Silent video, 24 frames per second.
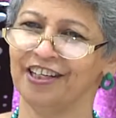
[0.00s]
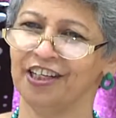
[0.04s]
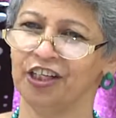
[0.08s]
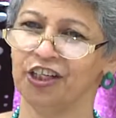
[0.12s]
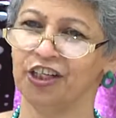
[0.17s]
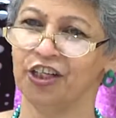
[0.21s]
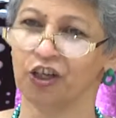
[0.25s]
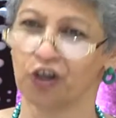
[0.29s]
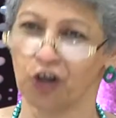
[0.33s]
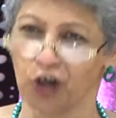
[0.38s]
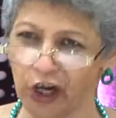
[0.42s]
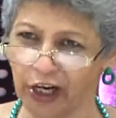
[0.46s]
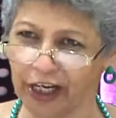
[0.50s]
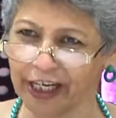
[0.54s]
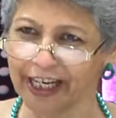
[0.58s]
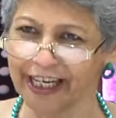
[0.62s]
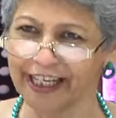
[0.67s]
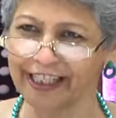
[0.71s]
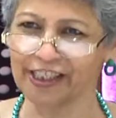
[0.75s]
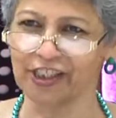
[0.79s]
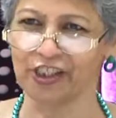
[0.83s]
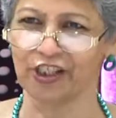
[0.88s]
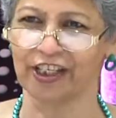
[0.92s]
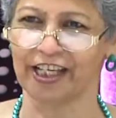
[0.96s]
you're going
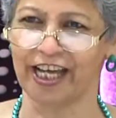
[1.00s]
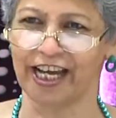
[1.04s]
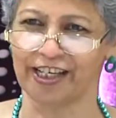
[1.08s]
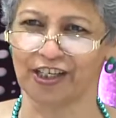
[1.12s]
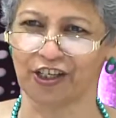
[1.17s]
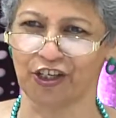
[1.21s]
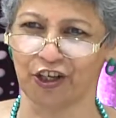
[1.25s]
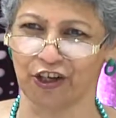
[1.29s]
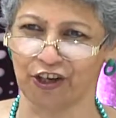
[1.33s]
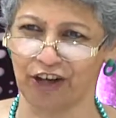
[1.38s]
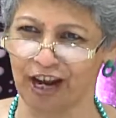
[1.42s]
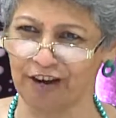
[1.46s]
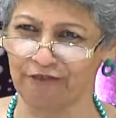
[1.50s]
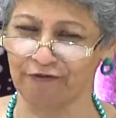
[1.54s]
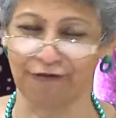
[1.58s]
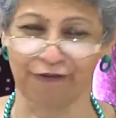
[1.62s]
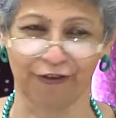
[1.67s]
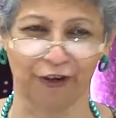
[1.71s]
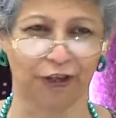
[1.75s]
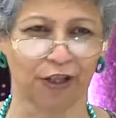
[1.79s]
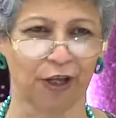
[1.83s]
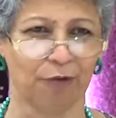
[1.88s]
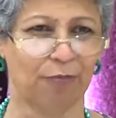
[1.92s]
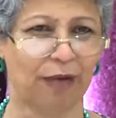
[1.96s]
in to get your run
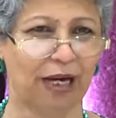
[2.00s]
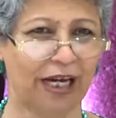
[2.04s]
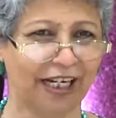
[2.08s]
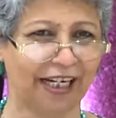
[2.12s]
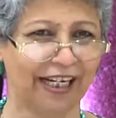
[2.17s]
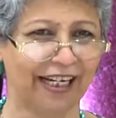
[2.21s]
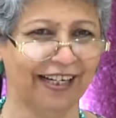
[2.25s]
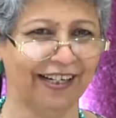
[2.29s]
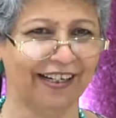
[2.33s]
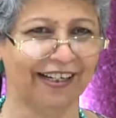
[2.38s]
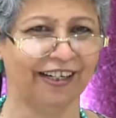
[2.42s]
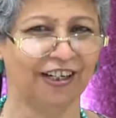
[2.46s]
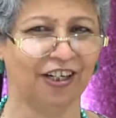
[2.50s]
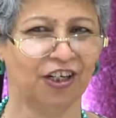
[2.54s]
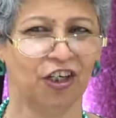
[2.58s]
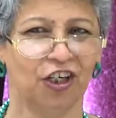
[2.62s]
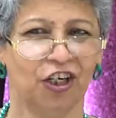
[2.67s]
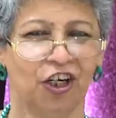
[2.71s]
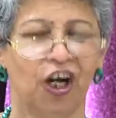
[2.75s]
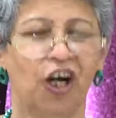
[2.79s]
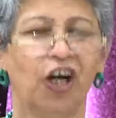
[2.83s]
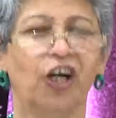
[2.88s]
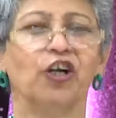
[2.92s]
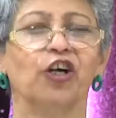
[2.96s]
for the money,
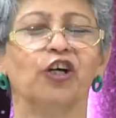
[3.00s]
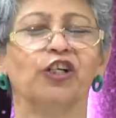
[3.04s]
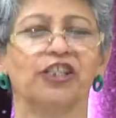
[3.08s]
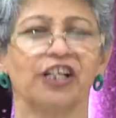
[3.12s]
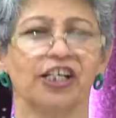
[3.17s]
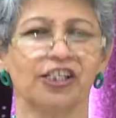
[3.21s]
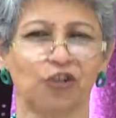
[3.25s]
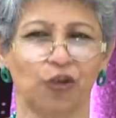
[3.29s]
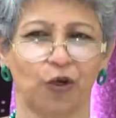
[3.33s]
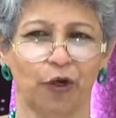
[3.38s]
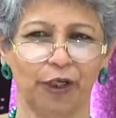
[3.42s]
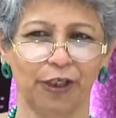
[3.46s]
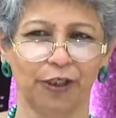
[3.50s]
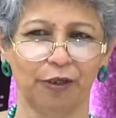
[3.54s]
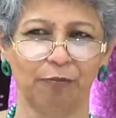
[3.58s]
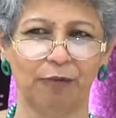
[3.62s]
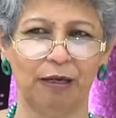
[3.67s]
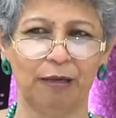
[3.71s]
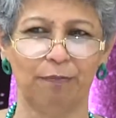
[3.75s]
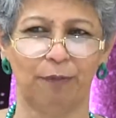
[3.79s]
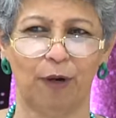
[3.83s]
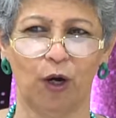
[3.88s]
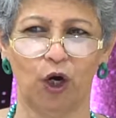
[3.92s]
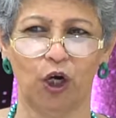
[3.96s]
or you're just going to be
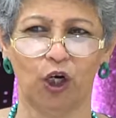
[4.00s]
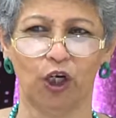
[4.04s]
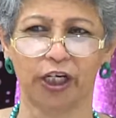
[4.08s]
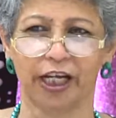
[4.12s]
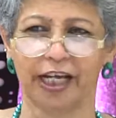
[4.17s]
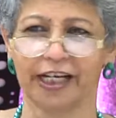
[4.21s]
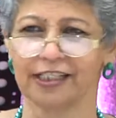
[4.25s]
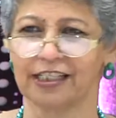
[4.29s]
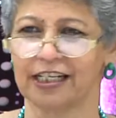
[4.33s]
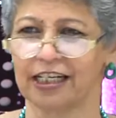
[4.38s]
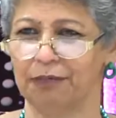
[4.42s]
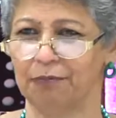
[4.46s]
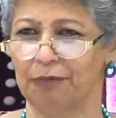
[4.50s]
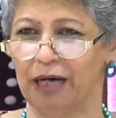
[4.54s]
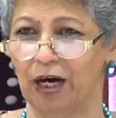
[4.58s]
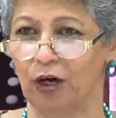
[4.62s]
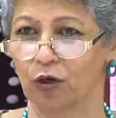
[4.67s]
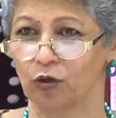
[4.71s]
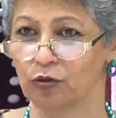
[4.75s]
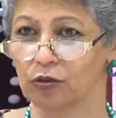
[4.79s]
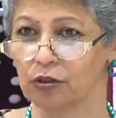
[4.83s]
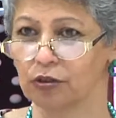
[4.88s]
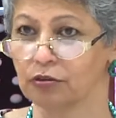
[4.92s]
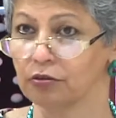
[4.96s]
bored and come
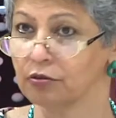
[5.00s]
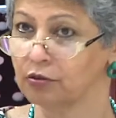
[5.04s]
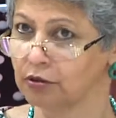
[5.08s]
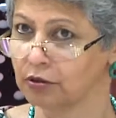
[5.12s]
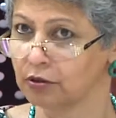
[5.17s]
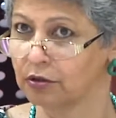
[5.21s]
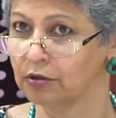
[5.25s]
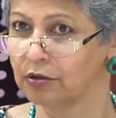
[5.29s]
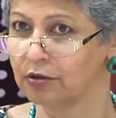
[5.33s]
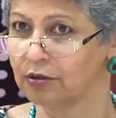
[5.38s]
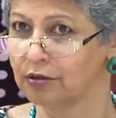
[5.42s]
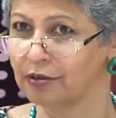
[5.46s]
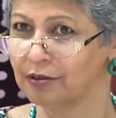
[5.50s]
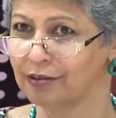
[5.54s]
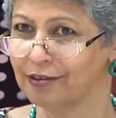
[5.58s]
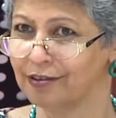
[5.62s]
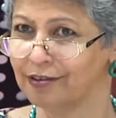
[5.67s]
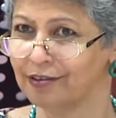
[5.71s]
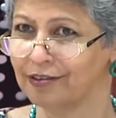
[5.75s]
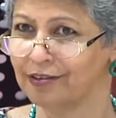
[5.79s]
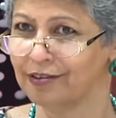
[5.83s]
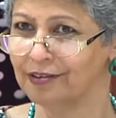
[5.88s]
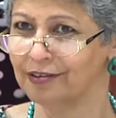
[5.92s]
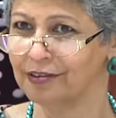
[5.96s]
out.
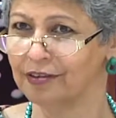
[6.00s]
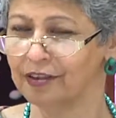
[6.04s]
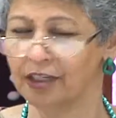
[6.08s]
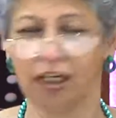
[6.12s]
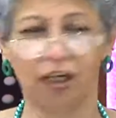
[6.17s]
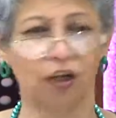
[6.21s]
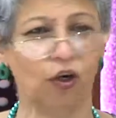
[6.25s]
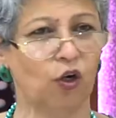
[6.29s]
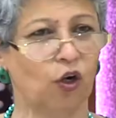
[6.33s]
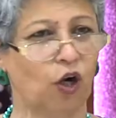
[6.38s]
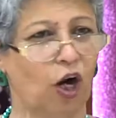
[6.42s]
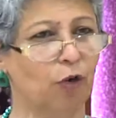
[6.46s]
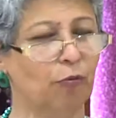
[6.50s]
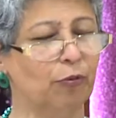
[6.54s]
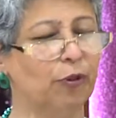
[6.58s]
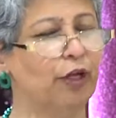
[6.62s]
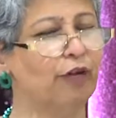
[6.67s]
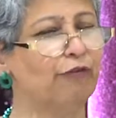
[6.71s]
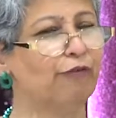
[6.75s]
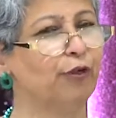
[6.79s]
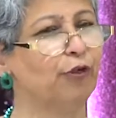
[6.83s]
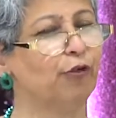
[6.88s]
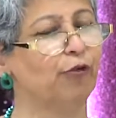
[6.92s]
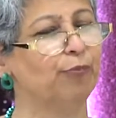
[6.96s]
Hello, how many
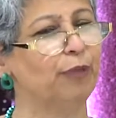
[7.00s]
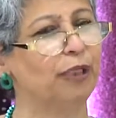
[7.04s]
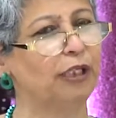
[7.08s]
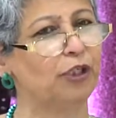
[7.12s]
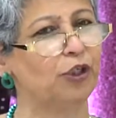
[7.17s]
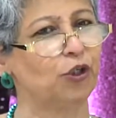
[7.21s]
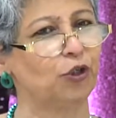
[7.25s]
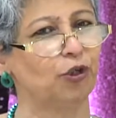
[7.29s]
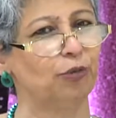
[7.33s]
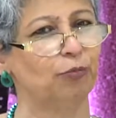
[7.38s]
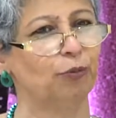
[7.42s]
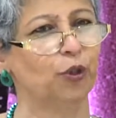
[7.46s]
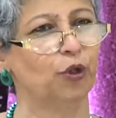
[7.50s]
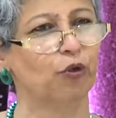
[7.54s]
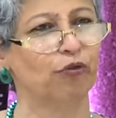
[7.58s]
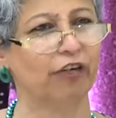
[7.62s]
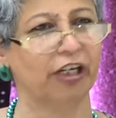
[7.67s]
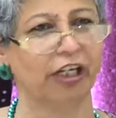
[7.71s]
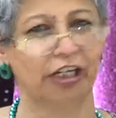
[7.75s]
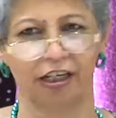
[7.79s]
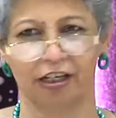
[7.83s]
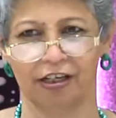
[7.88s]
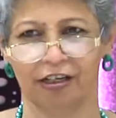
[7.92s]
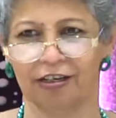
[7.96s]
of you have been to a
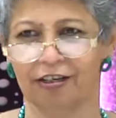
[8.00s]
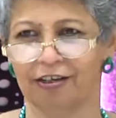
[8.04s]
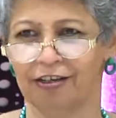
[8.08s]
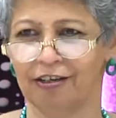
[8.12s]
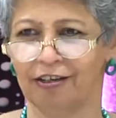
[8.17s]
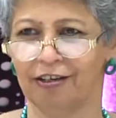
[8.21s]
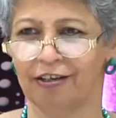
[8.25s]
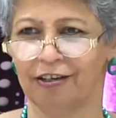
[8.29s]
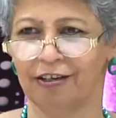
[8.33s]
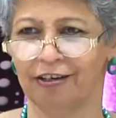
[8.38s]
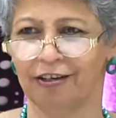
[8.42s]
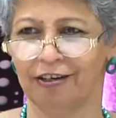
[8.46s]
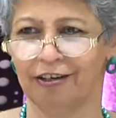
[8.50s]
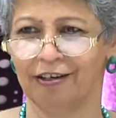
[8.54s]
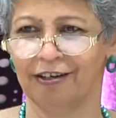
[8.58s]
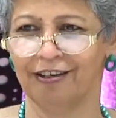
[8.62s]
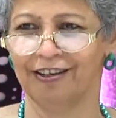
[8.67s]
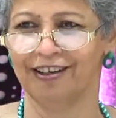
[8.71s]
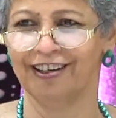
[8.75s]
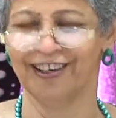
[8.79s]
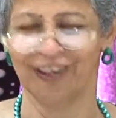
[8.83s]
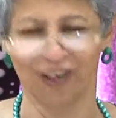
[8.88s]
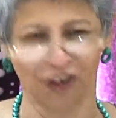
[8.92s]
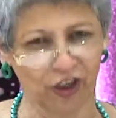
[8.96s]
movie?
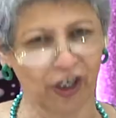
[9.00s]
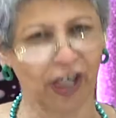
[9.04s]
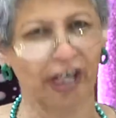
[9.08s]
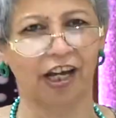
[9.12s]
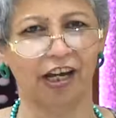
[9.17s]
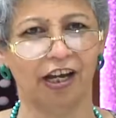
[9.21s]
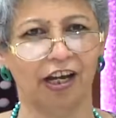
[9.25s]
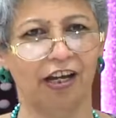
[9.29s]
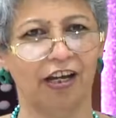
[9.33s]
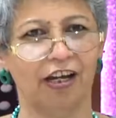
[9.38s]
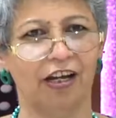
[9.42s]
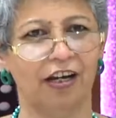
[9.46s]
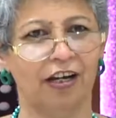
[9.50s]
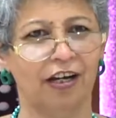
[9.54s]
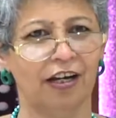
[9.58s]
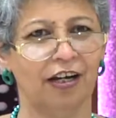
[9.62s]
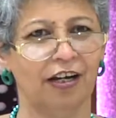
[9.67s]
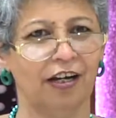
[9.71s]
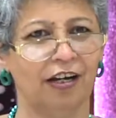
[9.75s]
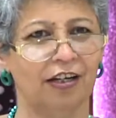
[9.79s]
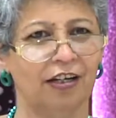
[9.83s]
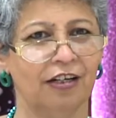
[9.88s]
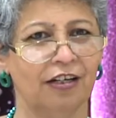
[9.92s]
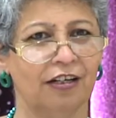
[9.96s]
Okay.
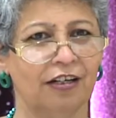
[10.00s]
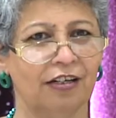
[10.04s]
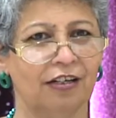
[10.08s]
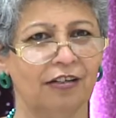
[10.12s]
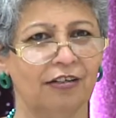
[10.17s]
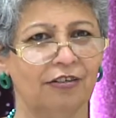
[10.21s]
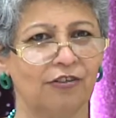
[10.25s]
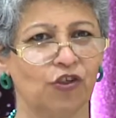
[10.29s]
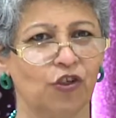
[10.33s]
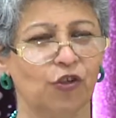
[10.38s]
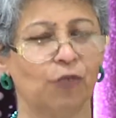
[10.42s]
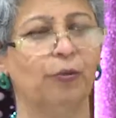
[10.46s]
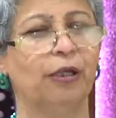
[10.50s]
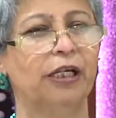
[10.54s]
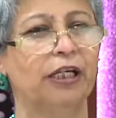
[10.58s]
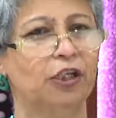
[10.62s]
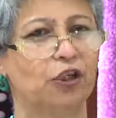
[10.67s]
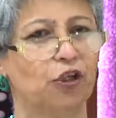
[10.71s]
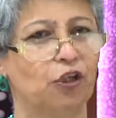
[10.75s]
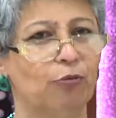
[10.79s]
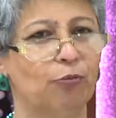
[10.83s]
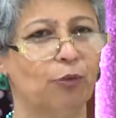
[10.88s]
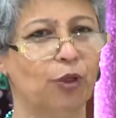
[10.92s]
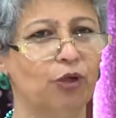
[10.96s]
So you've been
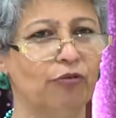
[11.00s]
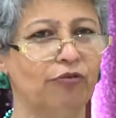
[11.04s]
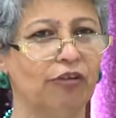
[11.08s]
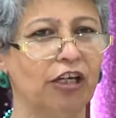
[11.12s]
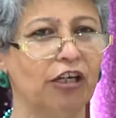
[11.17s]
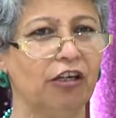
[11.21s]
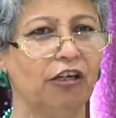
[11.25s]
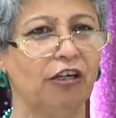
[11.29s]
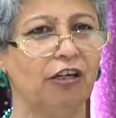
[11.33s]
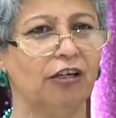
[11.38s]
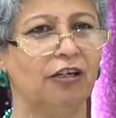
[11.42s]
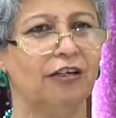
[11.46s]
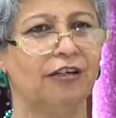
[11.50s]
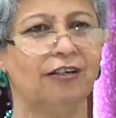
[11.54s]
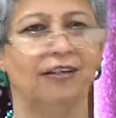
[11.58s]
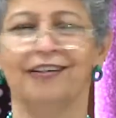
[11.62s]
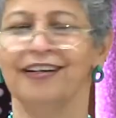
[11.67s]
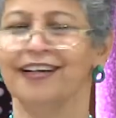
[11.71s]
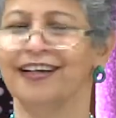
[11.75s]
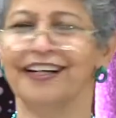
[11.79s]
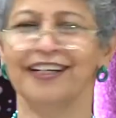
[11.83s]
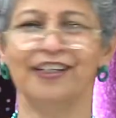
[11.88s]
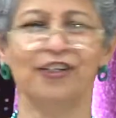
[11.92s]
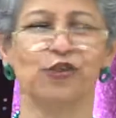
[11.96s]
to a movie
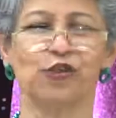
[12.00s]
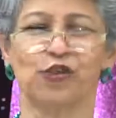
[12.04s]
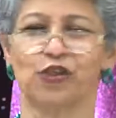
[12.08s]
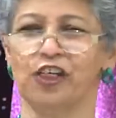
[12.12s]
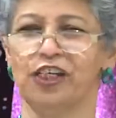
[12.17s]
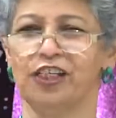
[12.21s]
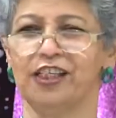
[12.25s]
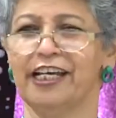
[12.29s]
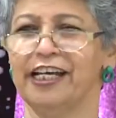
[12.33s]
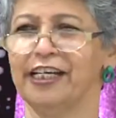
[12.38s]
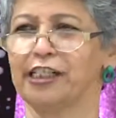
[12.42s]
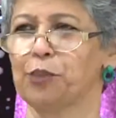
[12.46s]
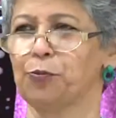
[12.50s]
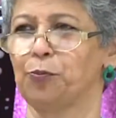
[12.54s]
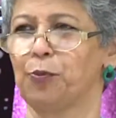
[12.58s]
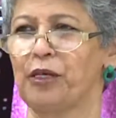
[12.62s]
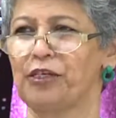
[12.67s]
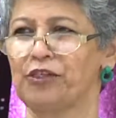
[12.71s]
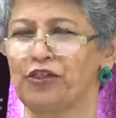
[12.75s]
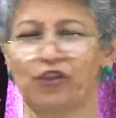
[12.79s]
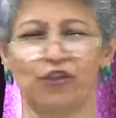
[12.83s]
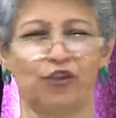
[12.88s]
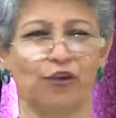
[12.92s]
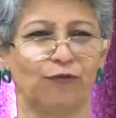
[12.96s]
and you see the
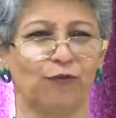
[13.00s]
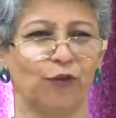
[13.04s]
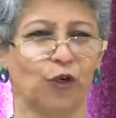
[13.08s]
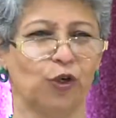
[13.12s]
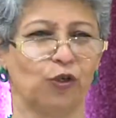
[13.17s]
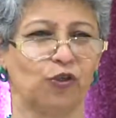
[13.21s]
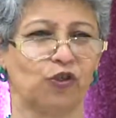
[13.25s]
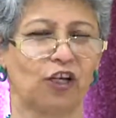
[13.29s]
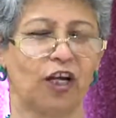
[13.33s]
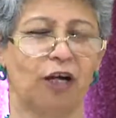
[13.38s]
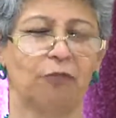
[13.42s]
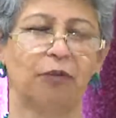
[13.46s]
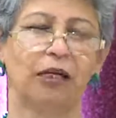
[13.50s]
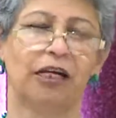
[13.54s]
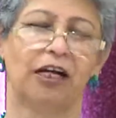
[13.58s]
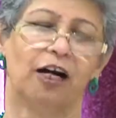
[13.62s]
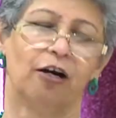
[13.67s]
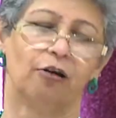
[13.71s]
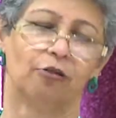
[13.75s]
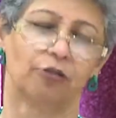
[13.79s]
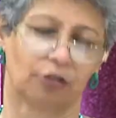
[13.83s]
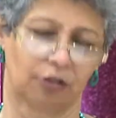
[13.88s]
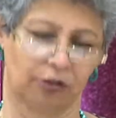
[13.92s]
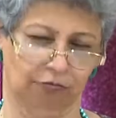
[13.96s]
expression of those coming
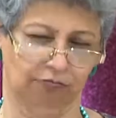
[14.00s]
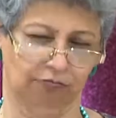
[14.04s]
out,